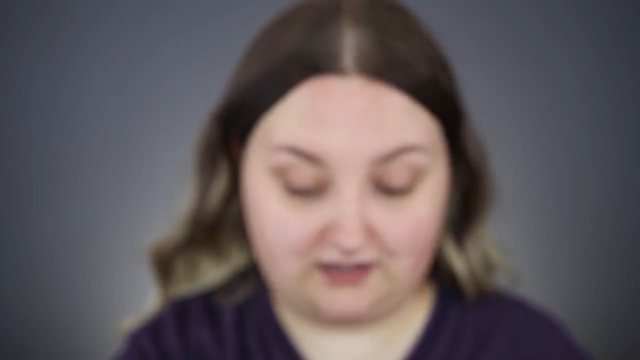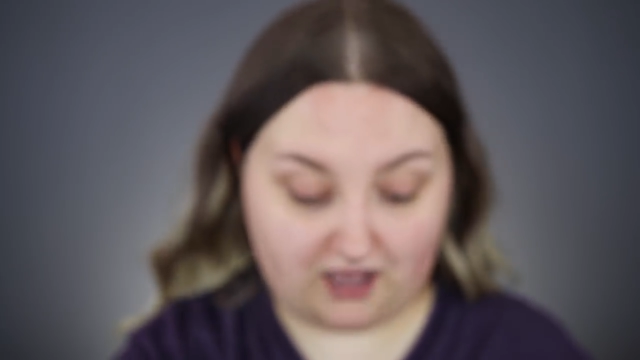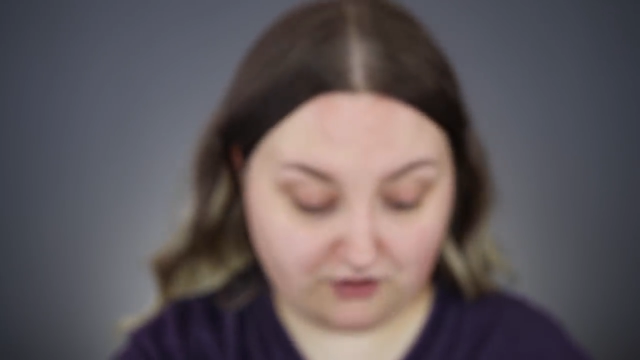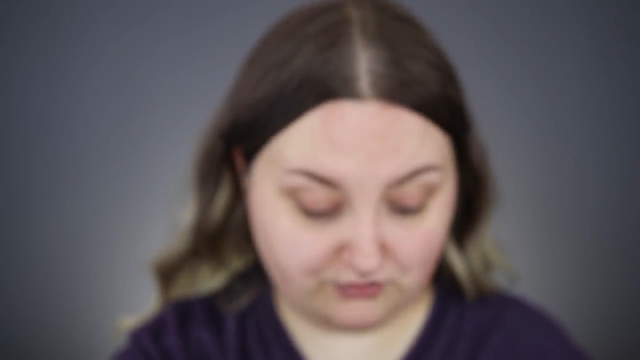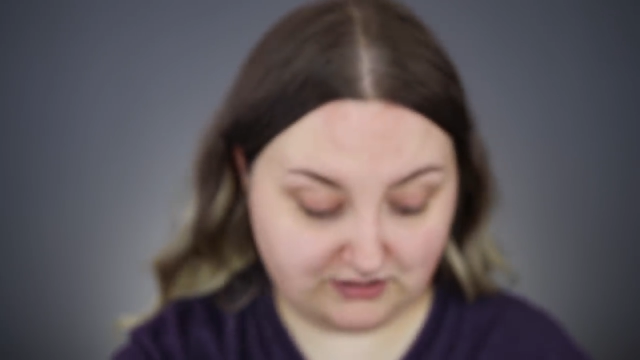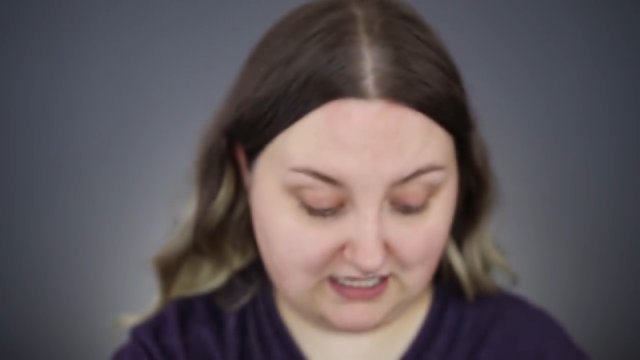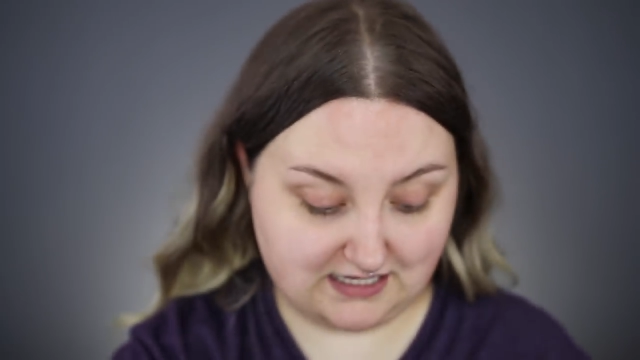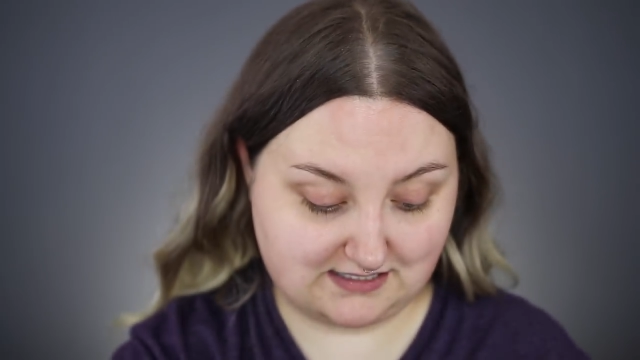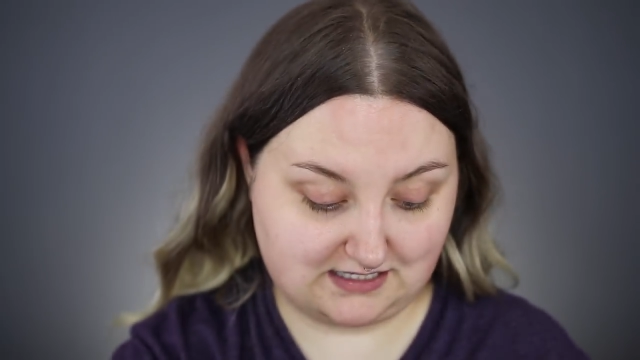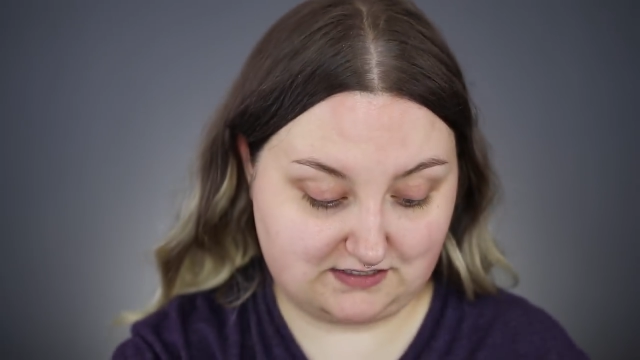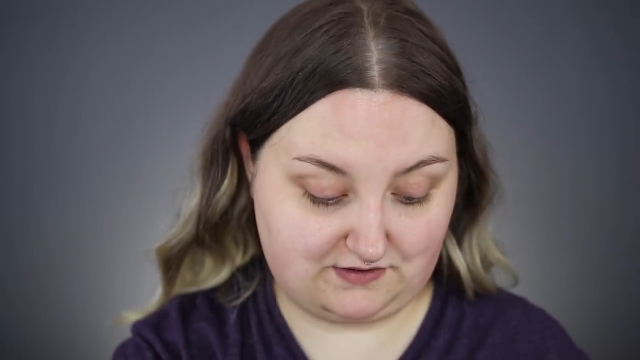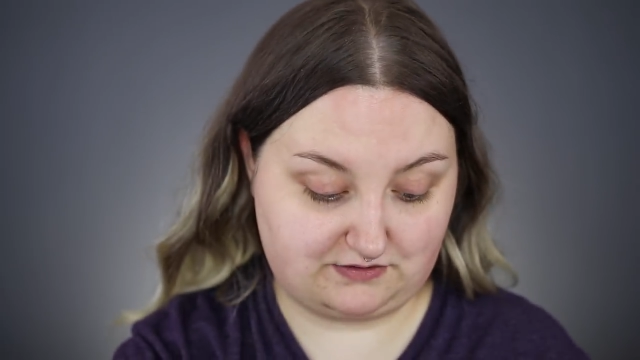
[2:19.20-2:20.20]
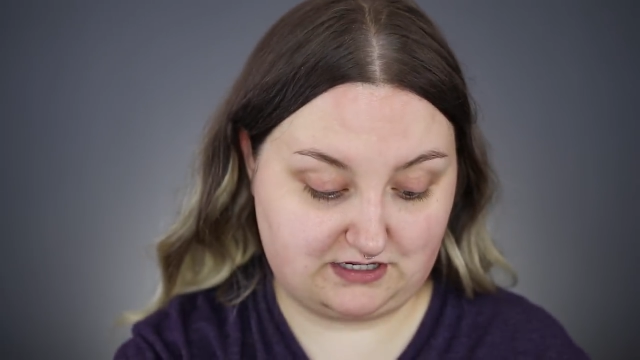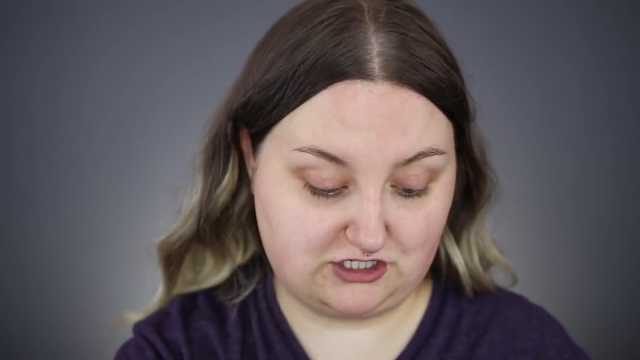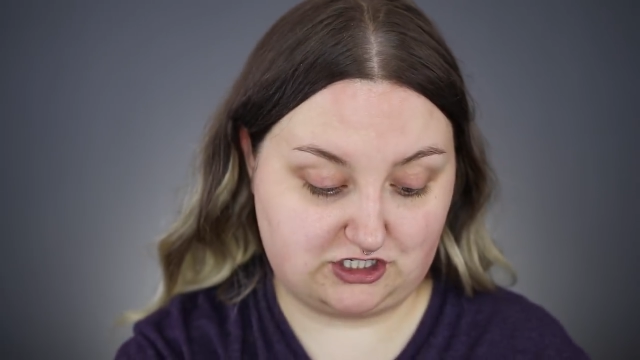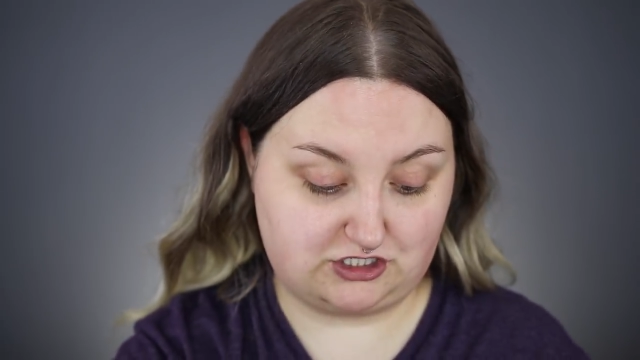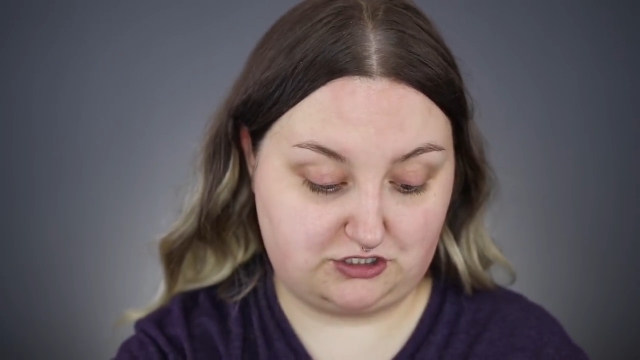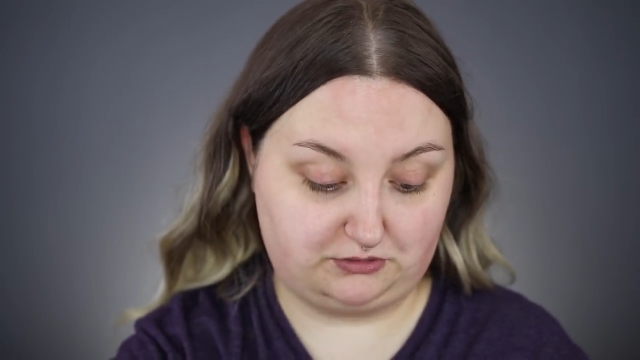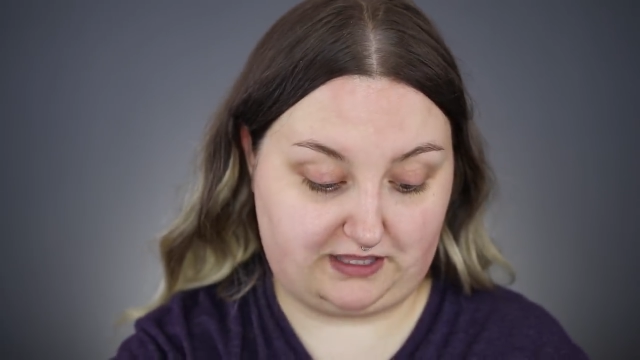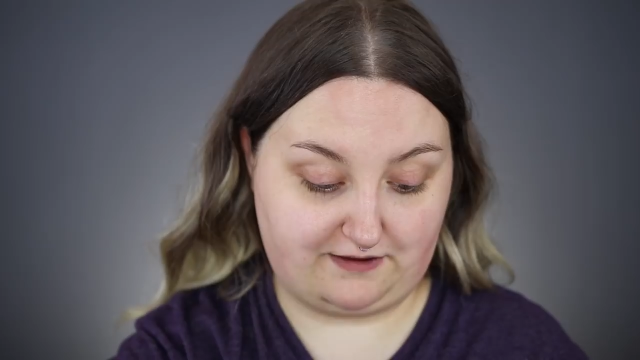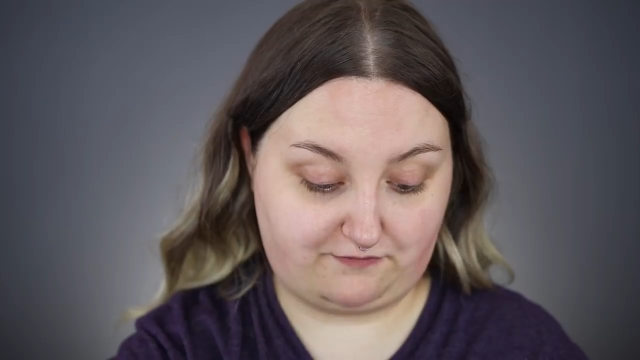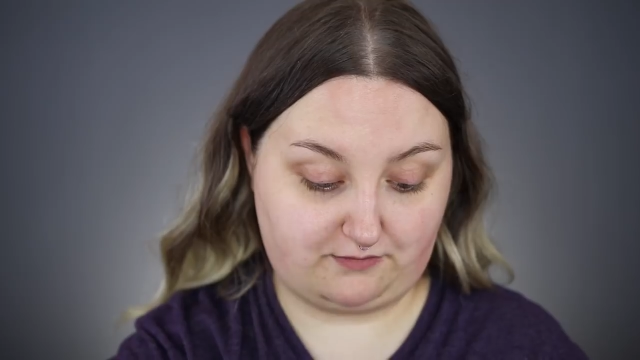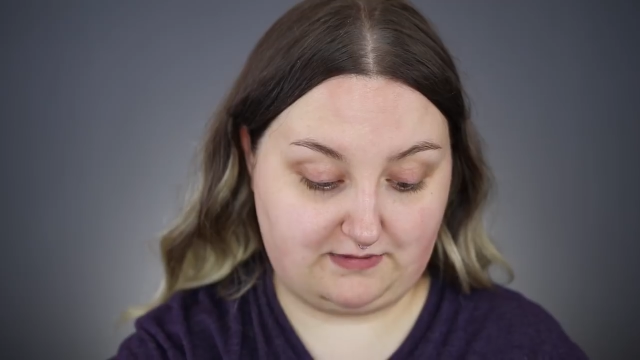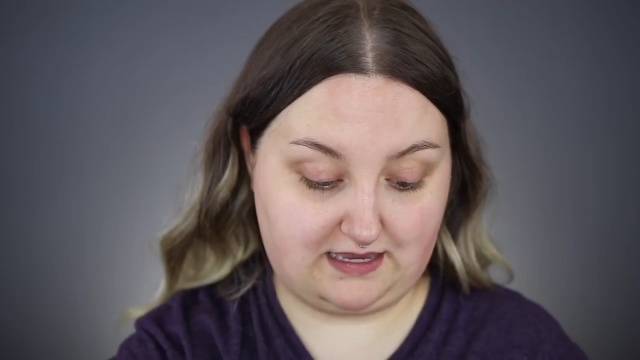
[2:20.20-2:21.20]
Not only is this foundation too
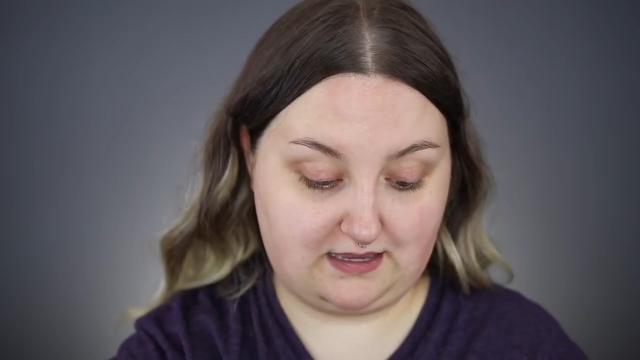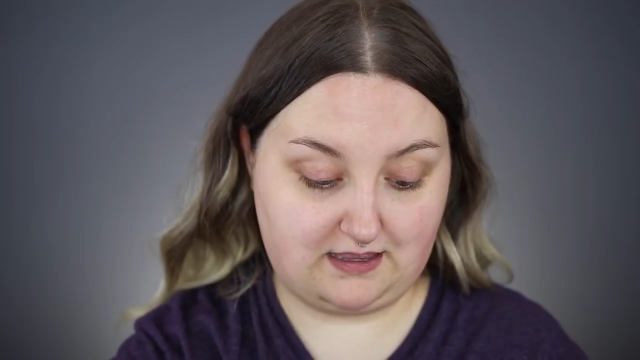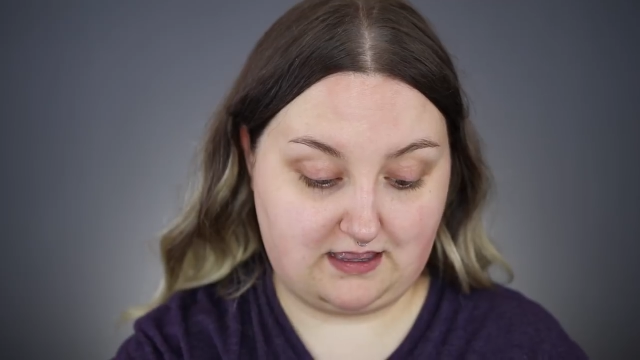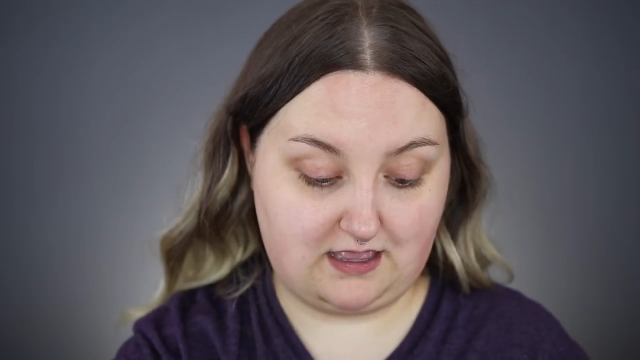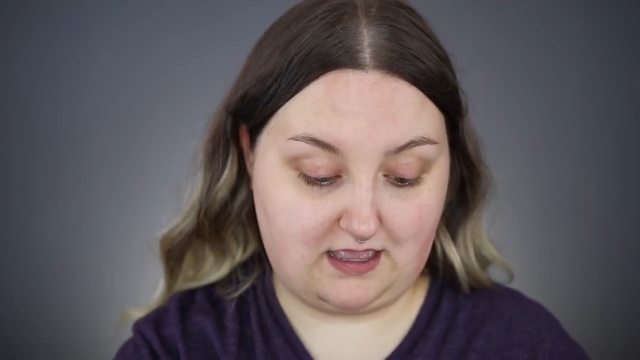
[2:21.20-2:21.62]
light for me,